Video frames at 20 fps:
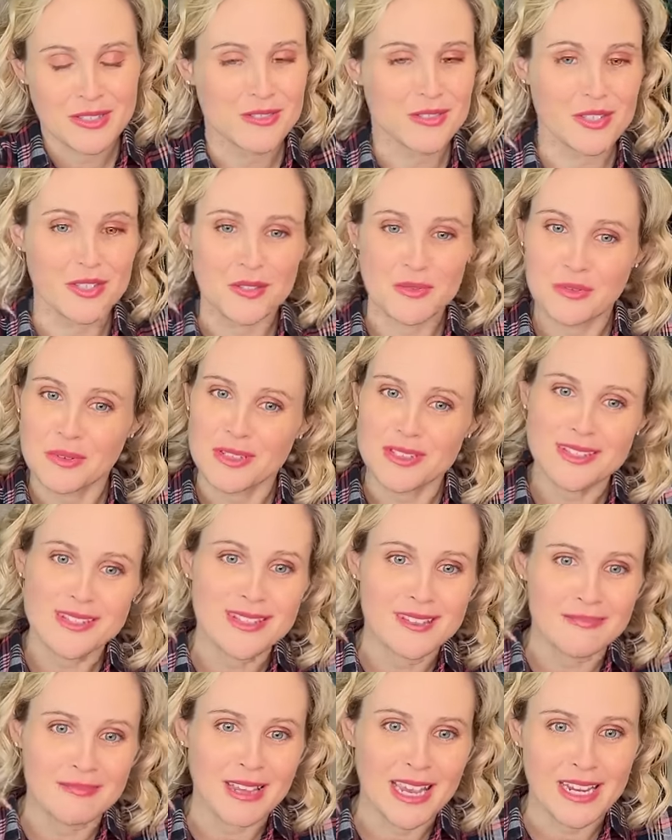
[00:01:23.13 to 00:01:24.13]
So we just want
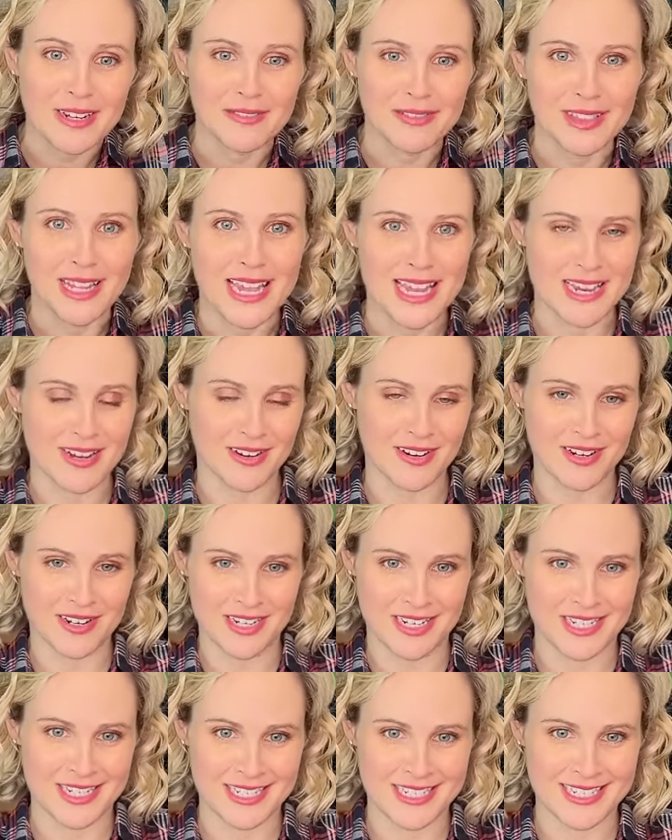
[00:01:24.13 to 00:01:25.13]
some kind of
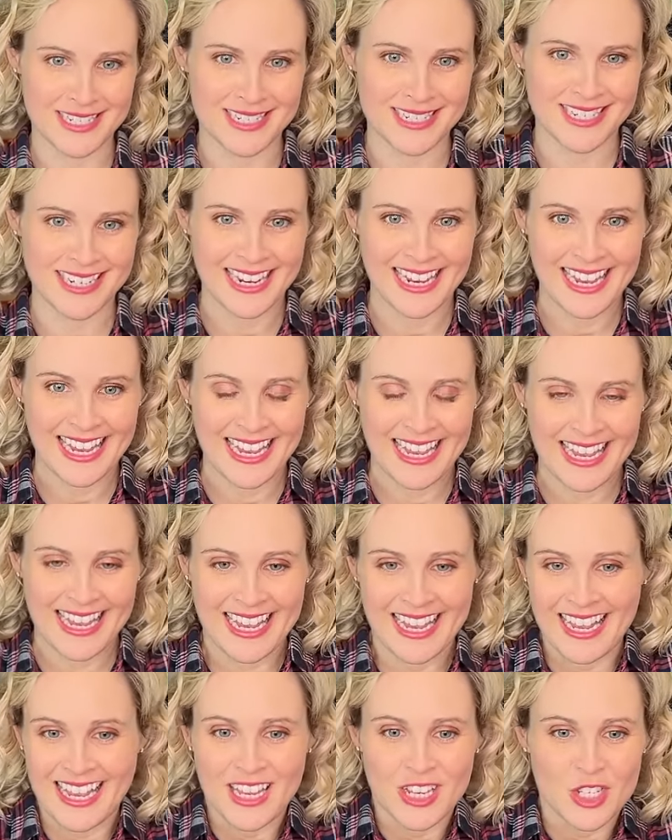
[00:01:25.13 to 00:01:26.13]
light-hearted
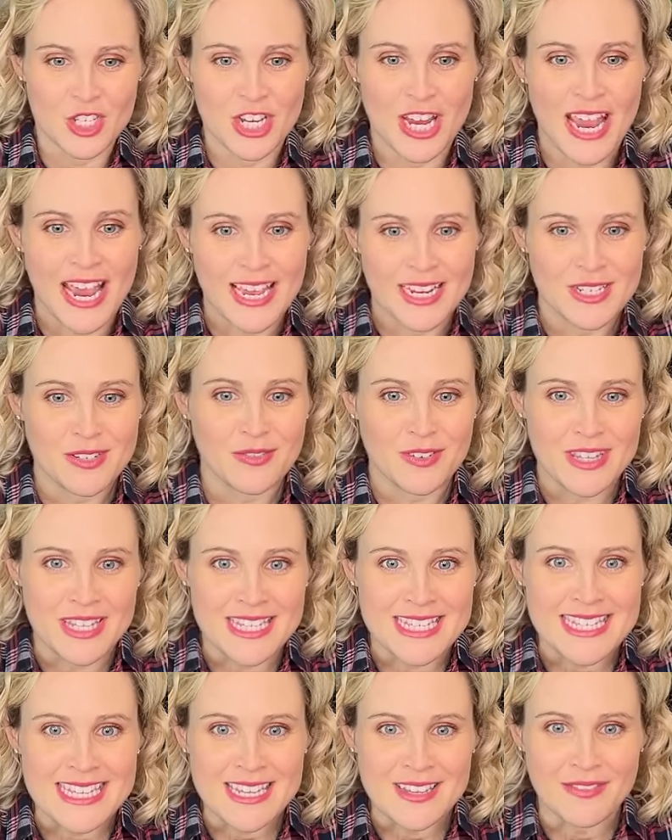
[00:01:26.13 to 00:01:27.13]
chat for
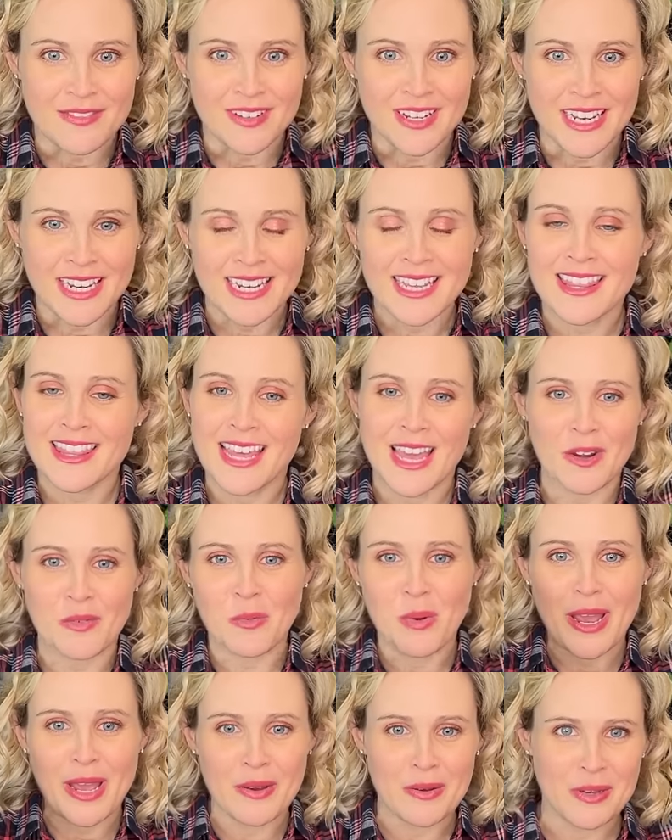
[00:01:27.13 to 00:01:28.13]
this evening, then
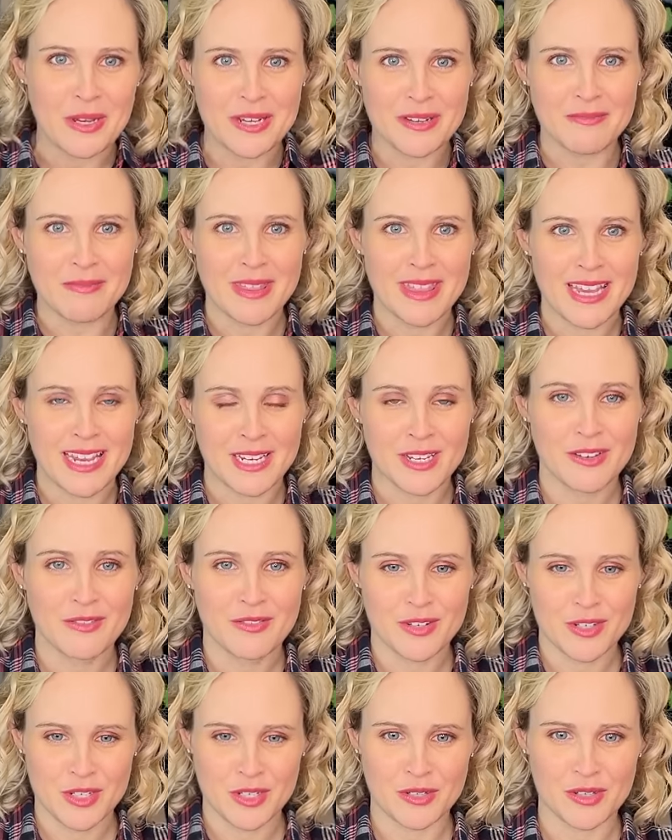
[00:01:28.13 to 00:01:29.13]
welcome. Thank you
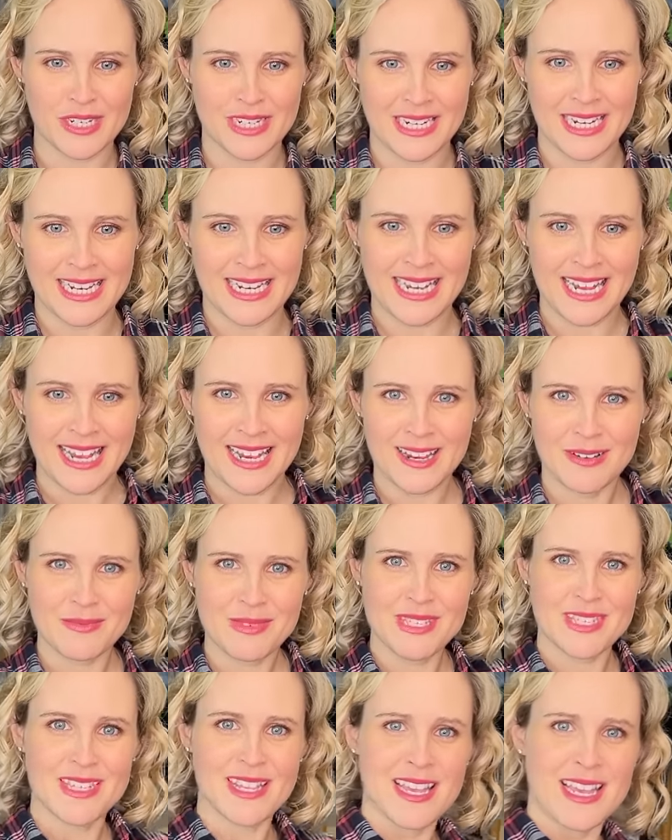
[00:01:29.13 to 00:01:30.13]
for joining. I am
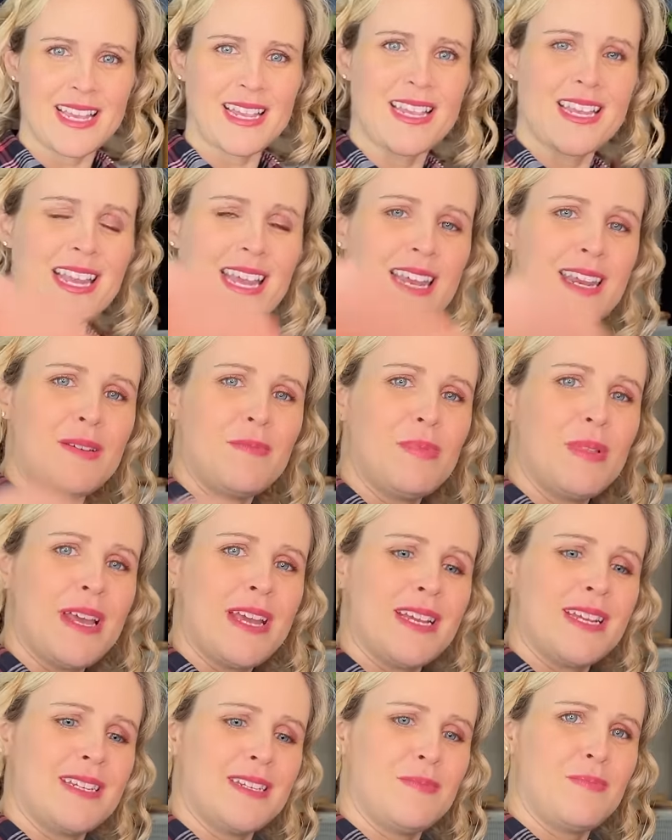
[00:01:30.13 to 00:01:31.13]
slightly getting
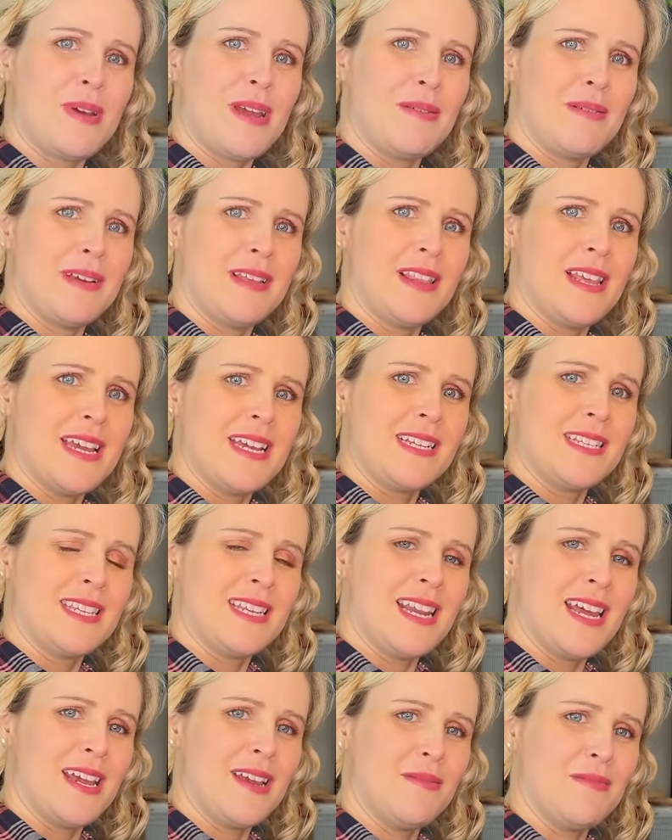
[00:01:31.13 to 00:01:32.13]
blinded by my light
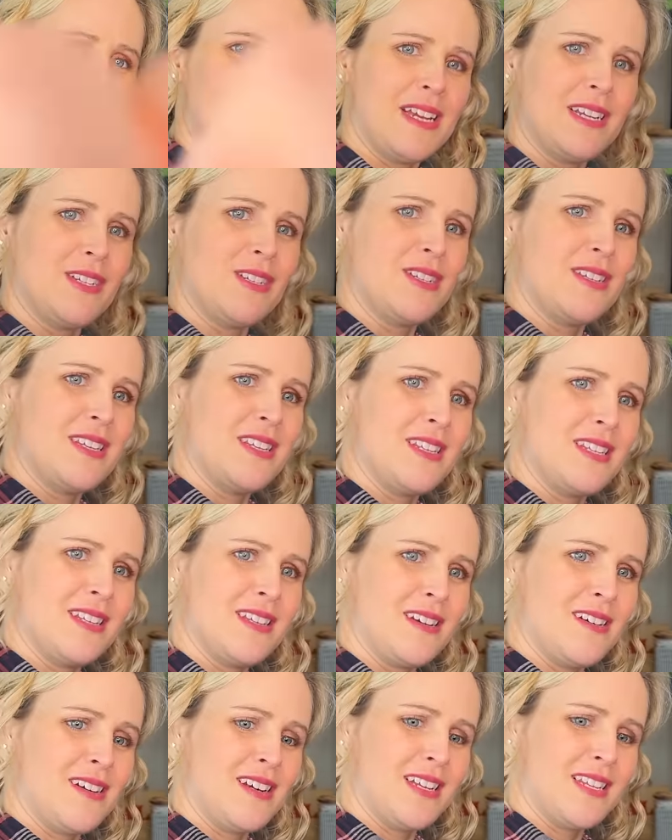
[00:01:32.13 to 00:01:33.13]
tonight. I might just need to
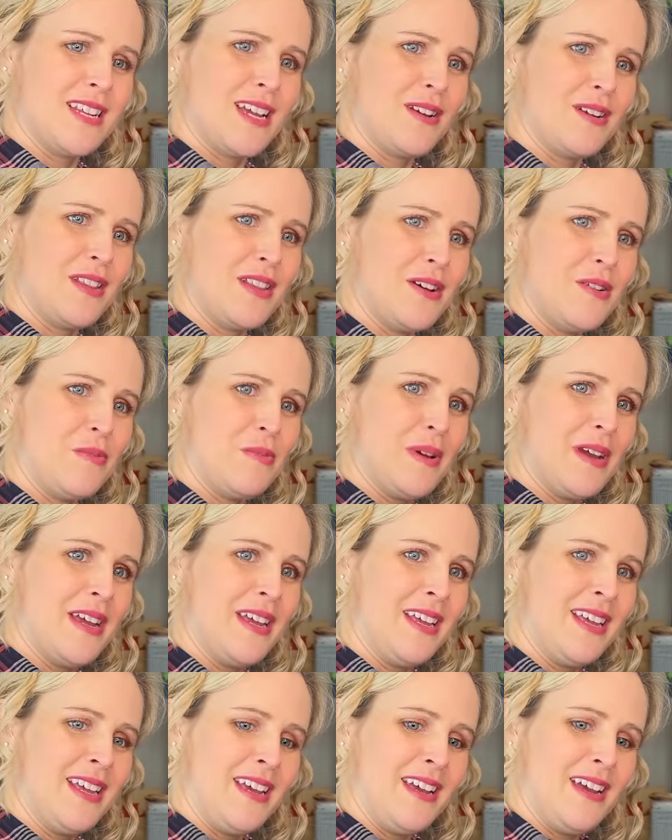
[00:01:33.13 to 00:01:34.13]
turn it down a little bit.
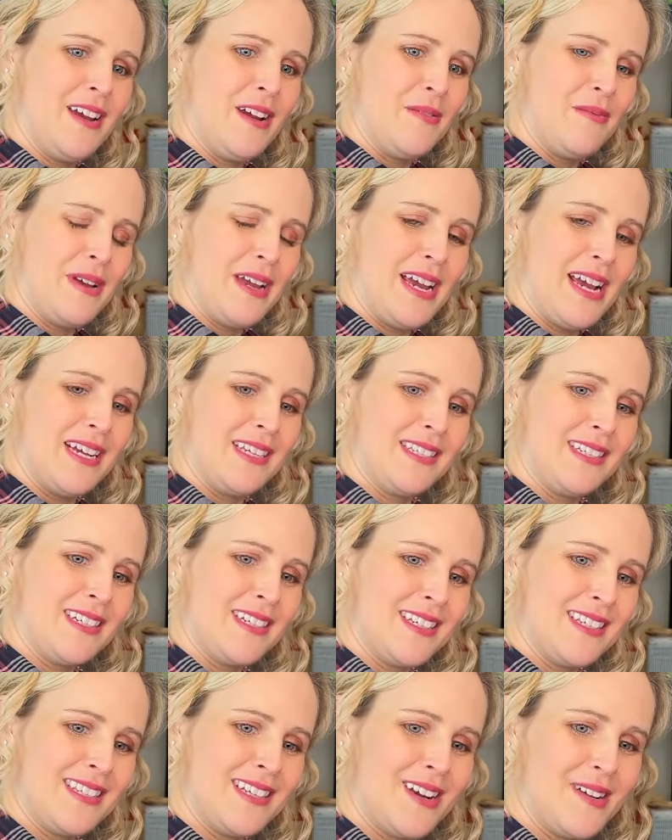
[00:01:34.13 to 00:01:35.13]
My eyes are
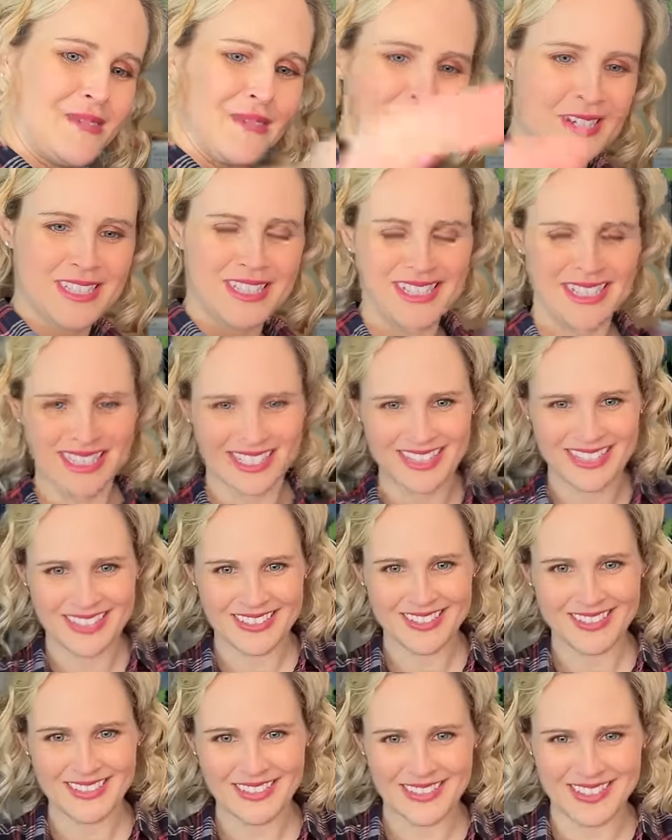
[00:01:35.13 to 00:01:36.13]
going to start watering.
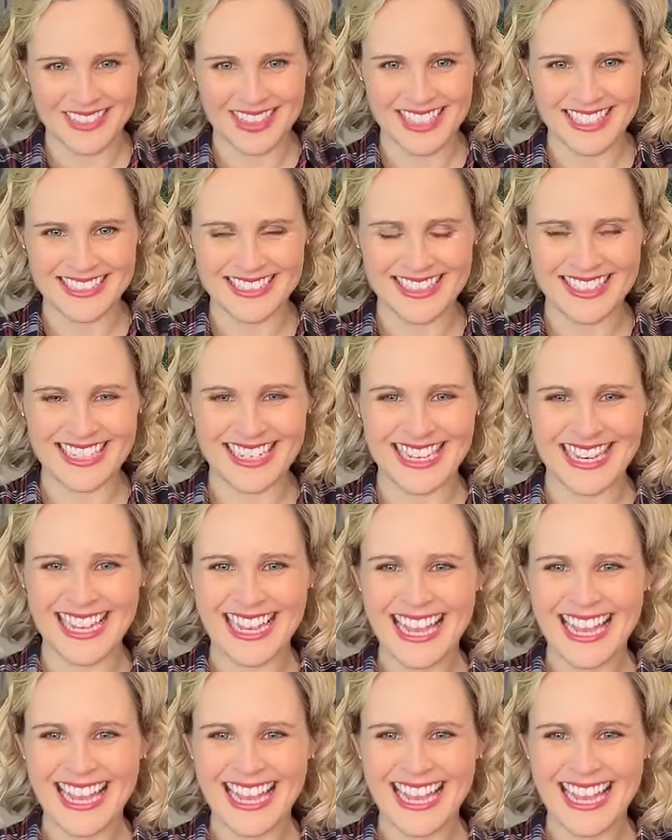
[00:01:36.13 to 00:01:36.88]
Hopefully that's okay.